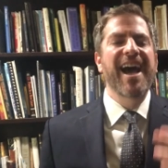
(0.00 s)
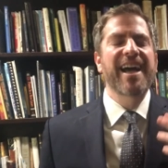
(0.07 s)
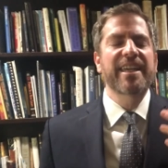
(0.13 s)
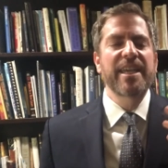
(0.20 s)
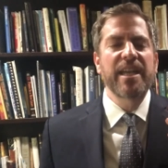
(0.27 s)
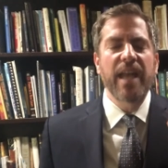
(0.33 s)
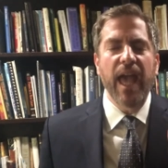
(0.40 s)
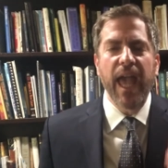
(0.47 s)

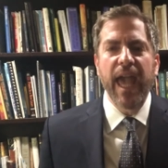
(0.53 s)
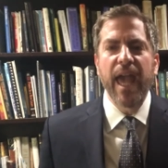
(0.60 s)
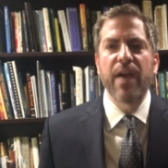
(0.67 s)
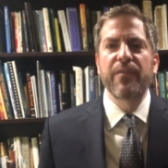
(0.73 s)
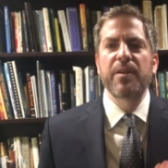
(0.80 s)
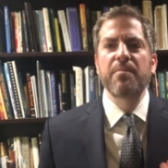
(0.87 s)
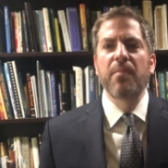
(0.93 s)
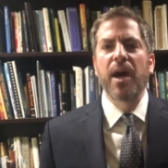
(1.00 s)
again,
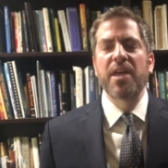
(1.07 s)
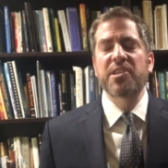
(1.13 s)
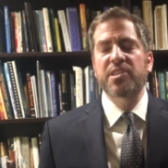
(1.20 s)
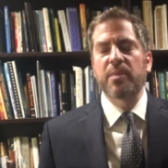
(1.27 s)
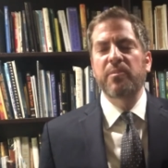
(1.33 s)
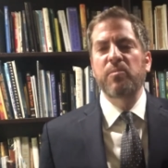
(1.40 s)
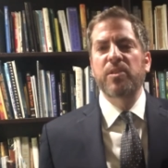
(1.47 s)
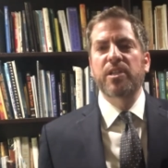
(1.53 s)
have in mind,
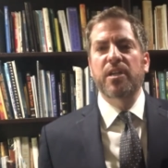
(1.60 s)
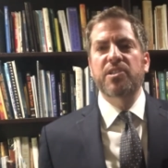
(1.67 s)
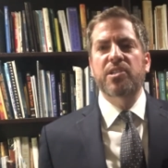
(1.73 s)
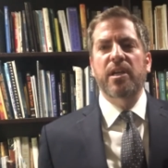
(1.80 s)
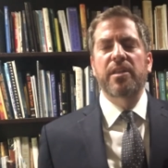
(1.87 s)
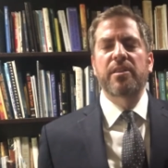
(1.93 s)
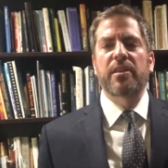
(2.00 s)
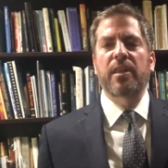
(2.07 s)
something we touched
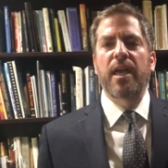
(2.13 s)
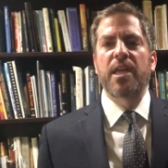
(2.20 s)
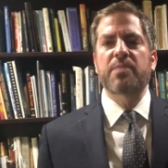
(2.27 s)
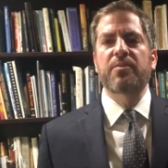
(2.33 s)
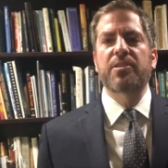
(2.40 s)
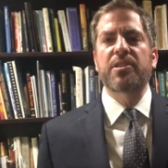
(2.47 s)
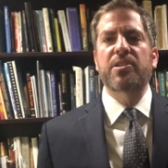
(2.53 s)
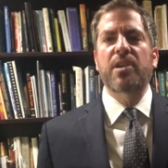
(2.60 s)
on
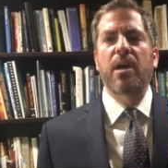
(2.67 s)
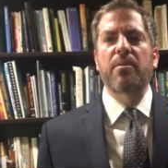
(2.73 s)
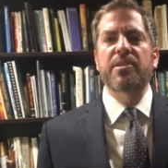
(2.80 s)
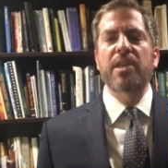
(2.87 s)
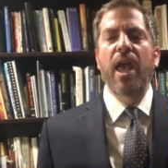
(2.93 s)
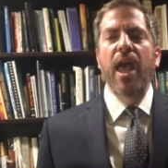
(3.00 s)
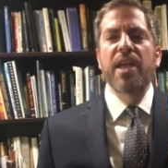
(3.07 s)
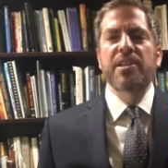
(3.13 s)
last Motzi Shabbos,